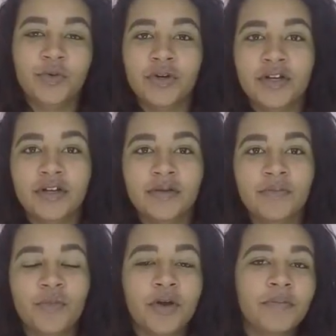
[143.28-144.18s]
were
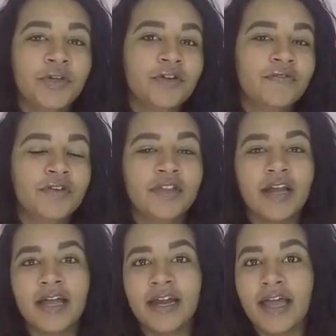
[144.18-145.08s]
more beautiful than
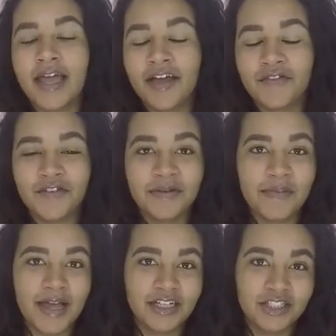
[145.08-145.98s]
I could ever
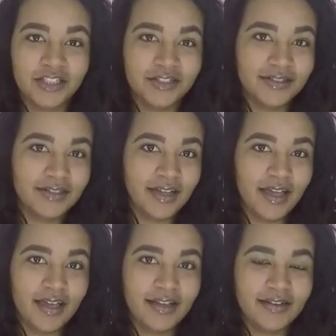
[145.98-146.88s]
imagine,
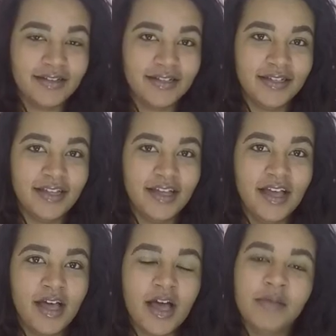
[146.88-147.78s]
and
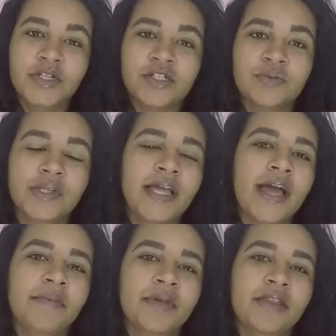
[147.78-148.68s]
I'm just really
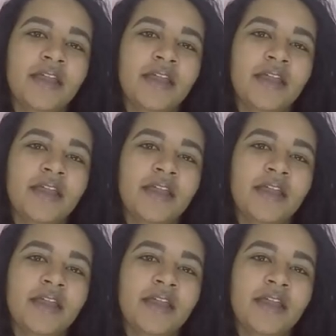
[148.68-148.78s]
happy